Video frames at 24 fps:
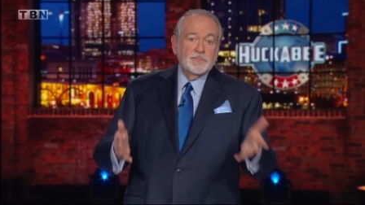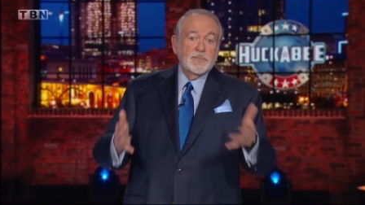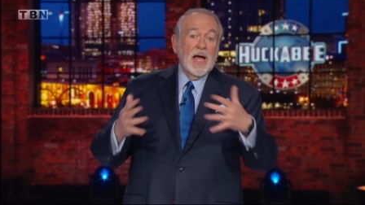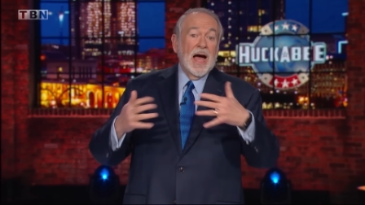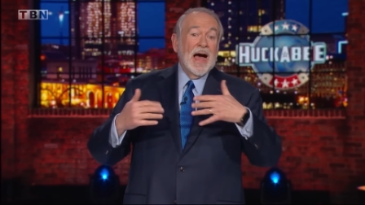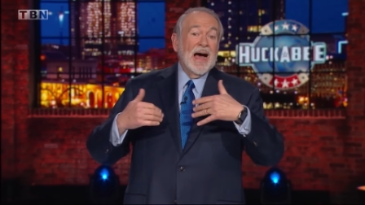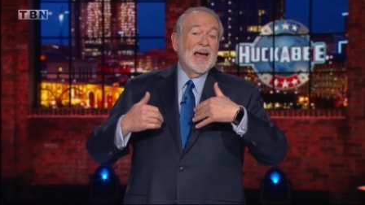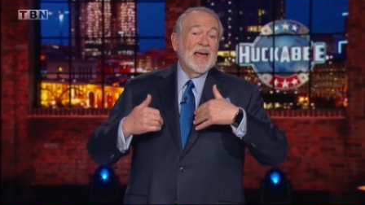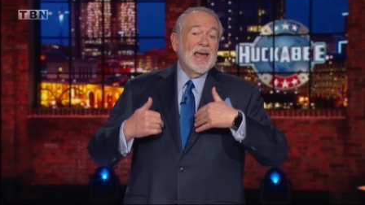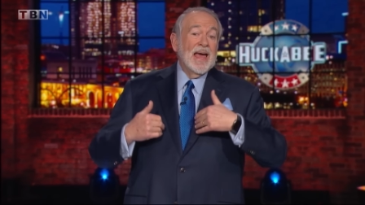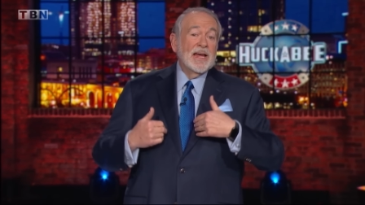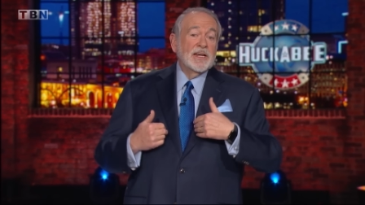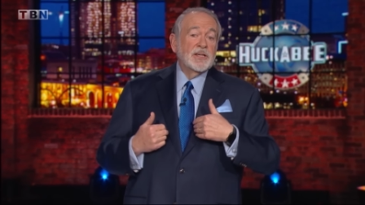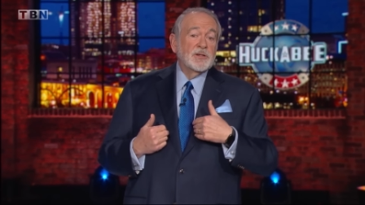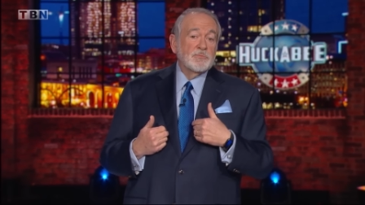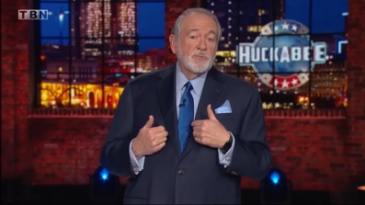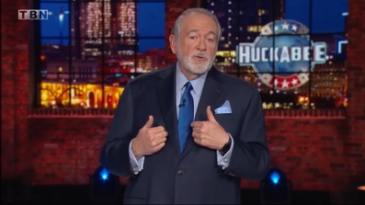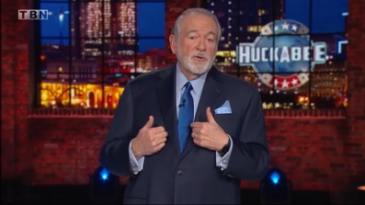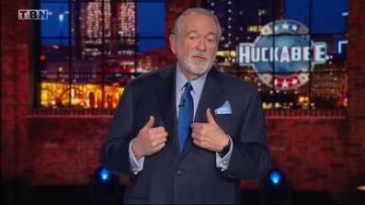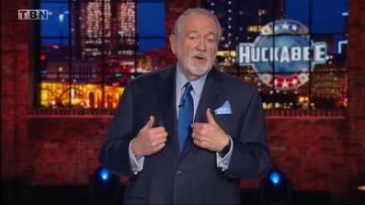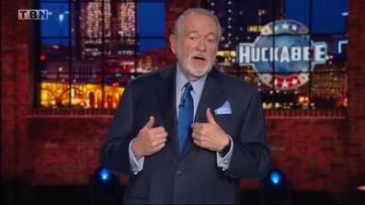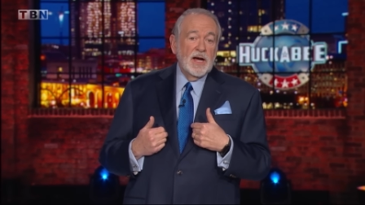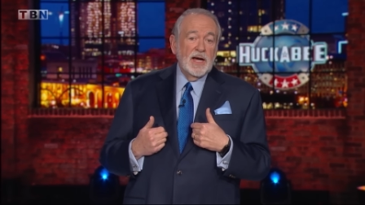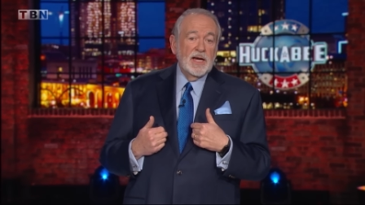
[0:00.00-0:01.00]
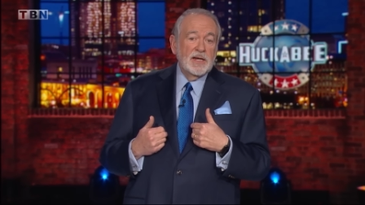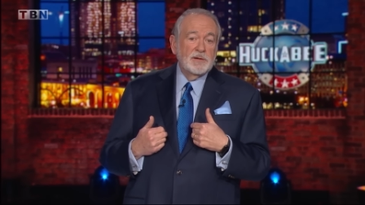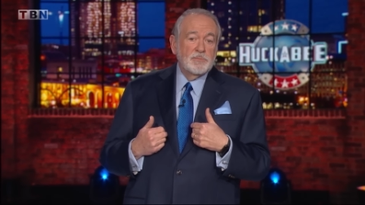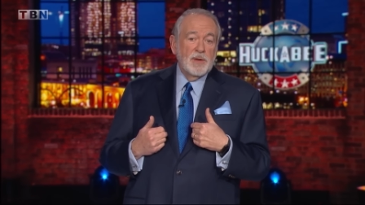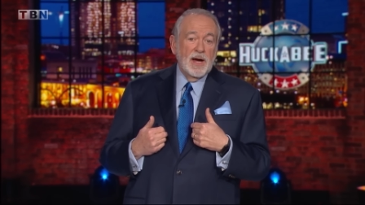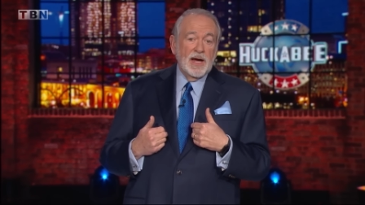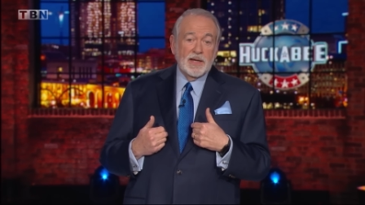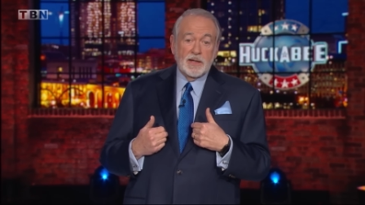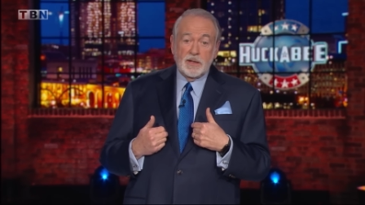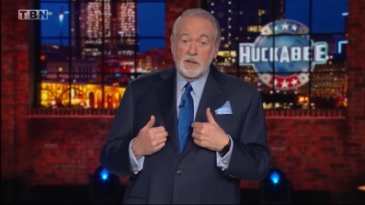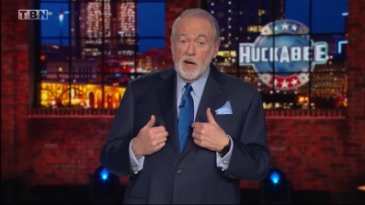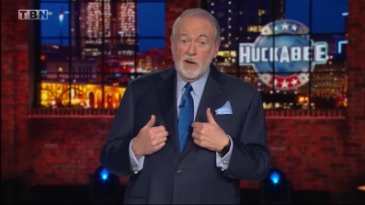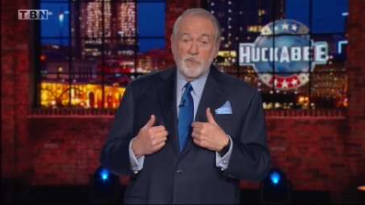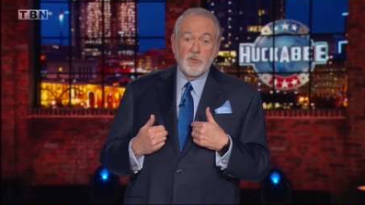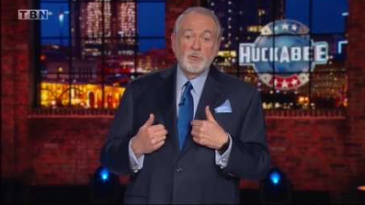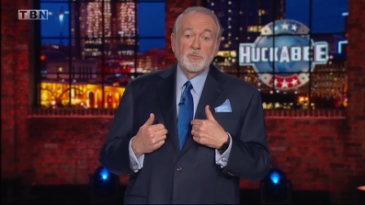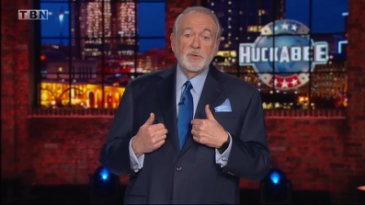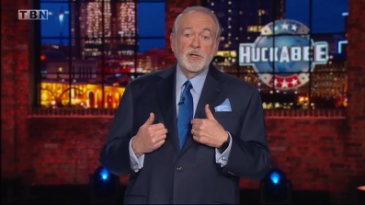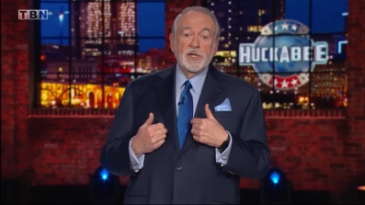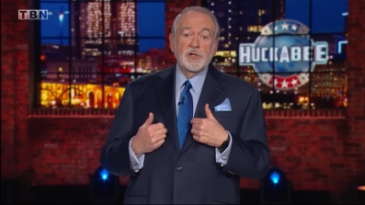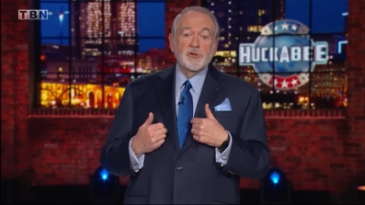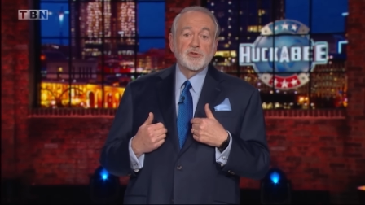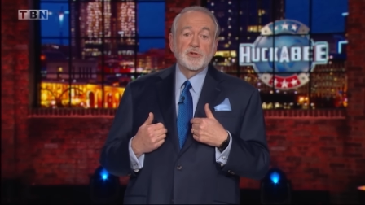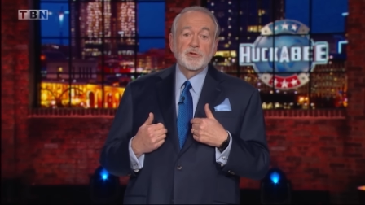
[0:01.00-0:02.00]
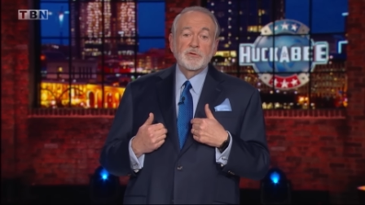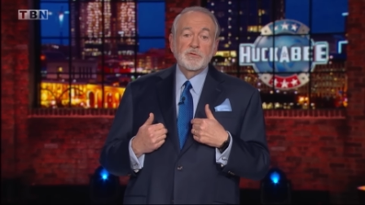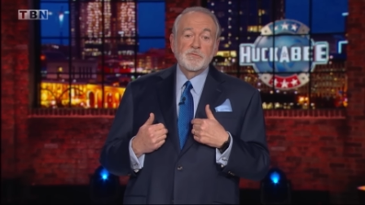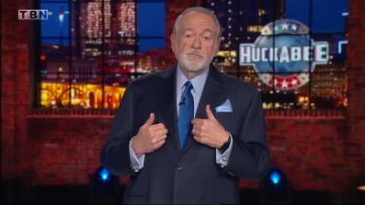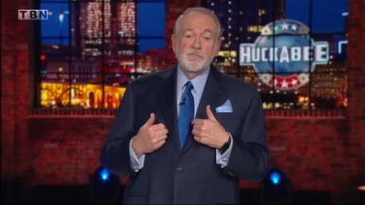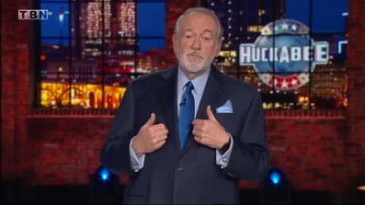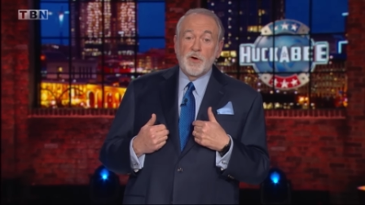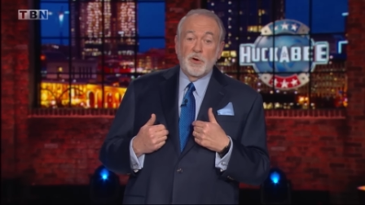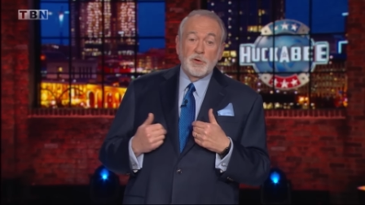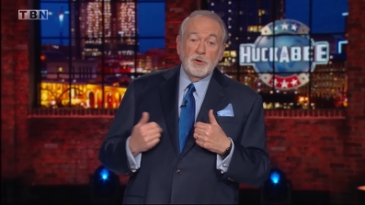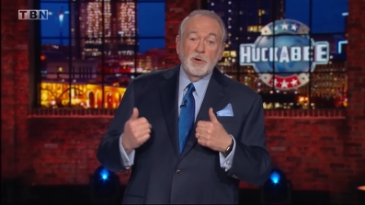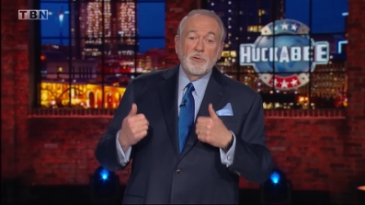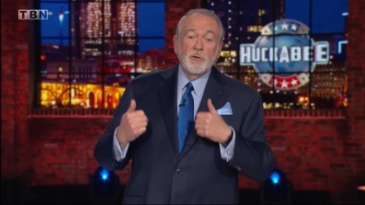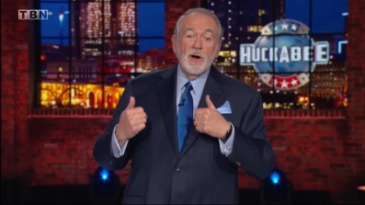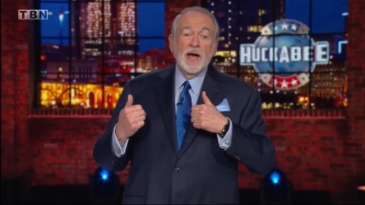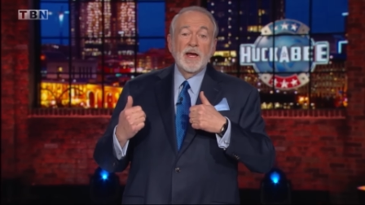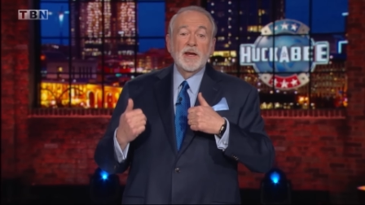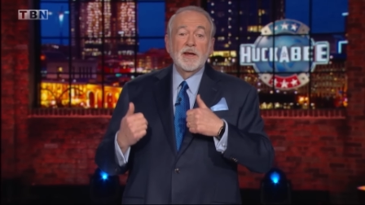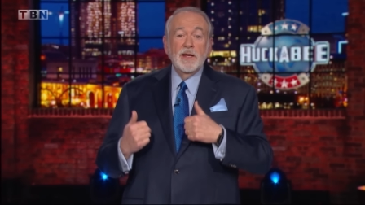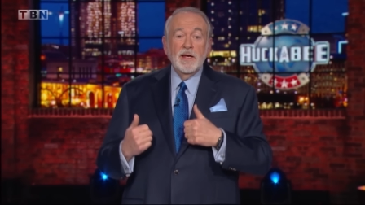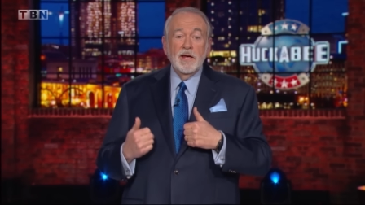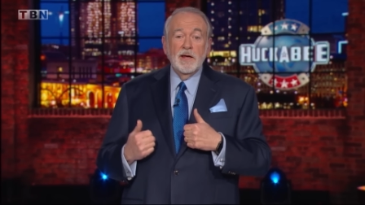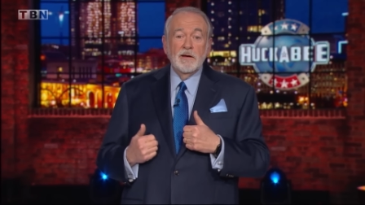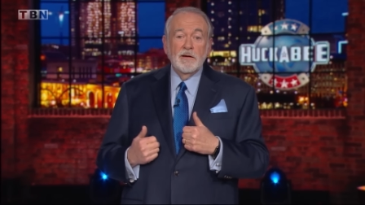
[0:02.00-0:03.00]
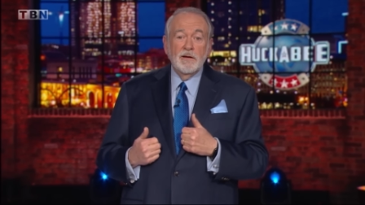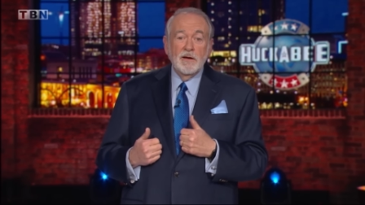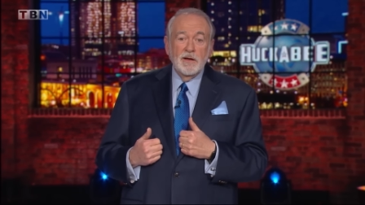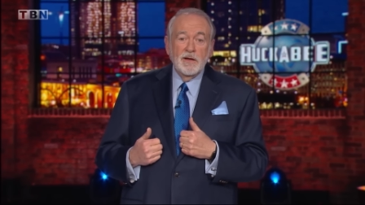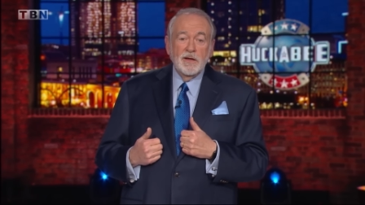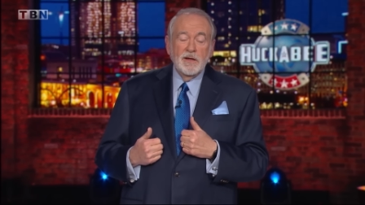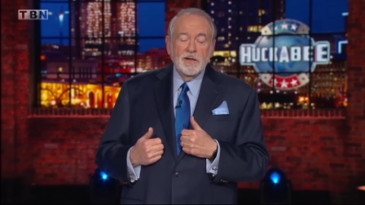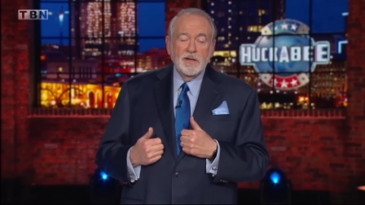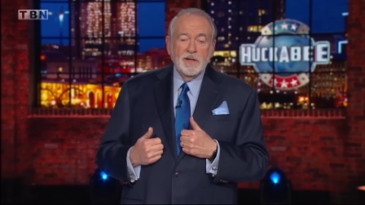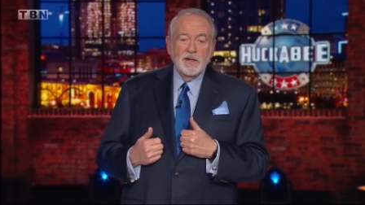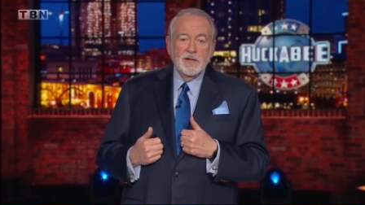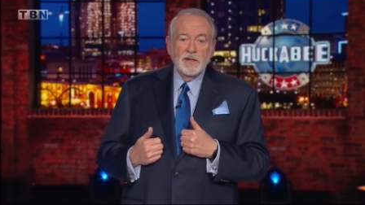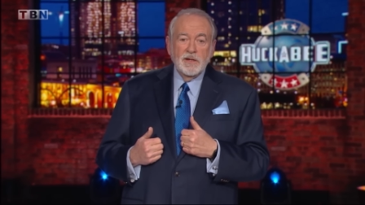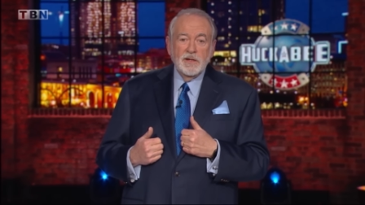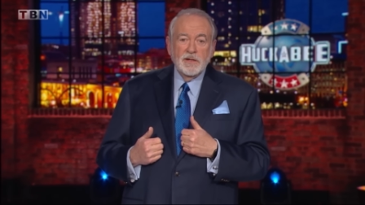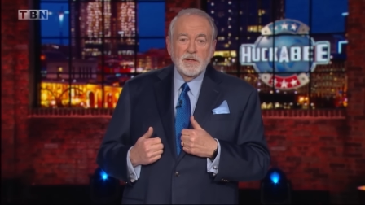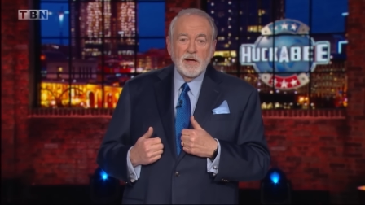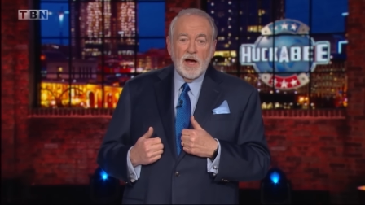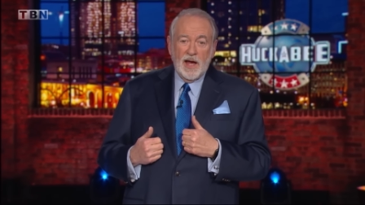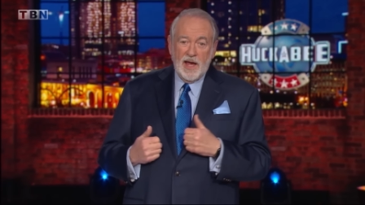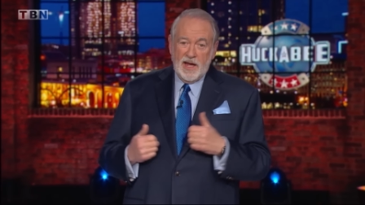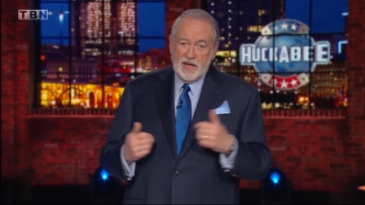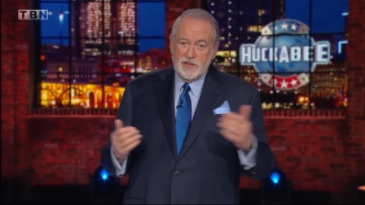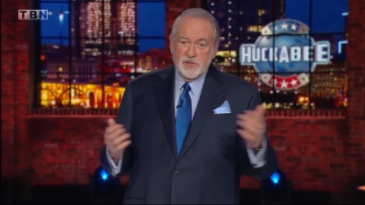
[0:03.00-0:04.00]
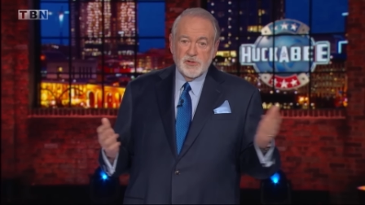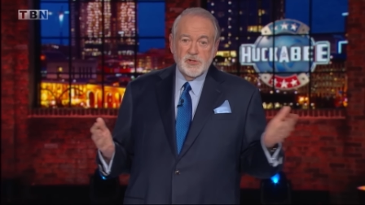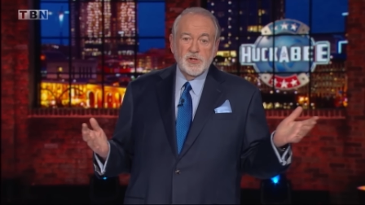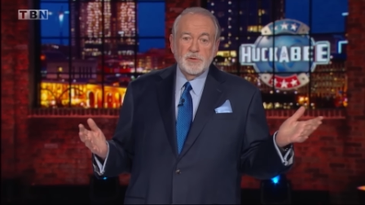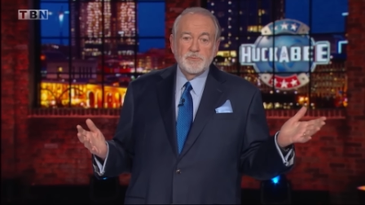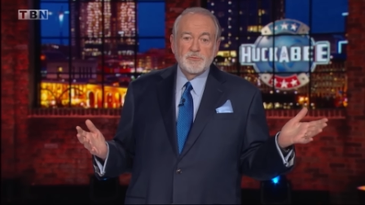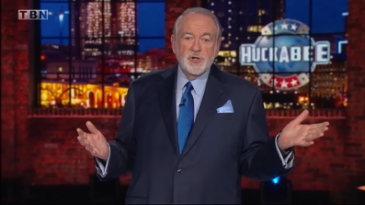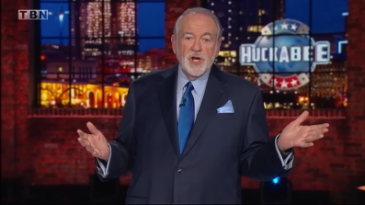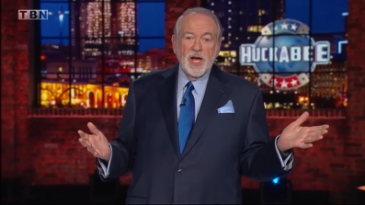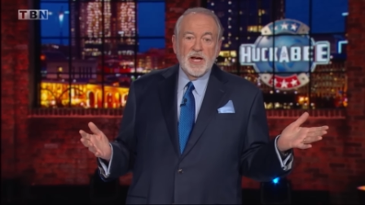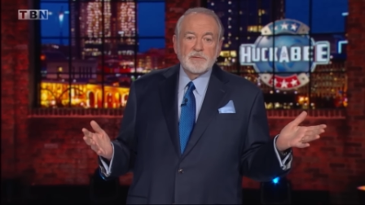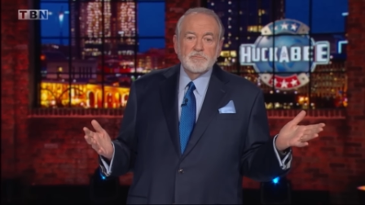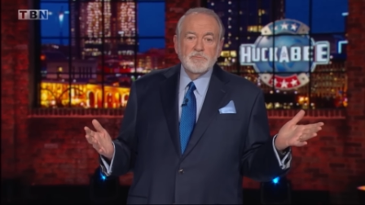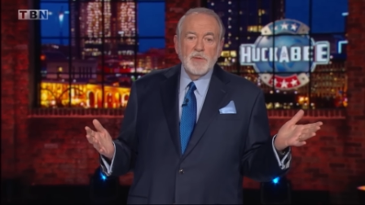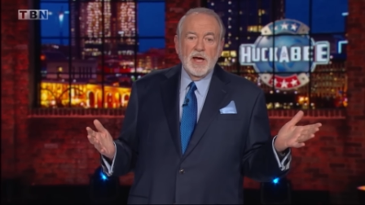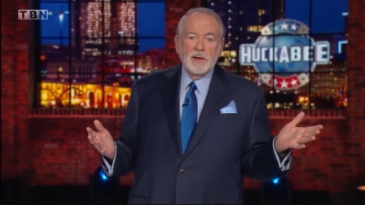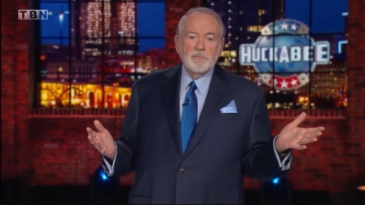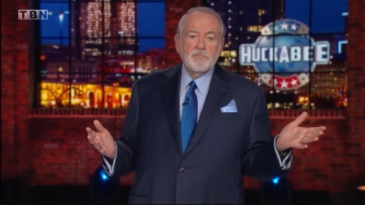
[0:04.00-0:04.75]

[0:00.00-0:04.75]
I had to provide my government-issued photo ID. I had to subject my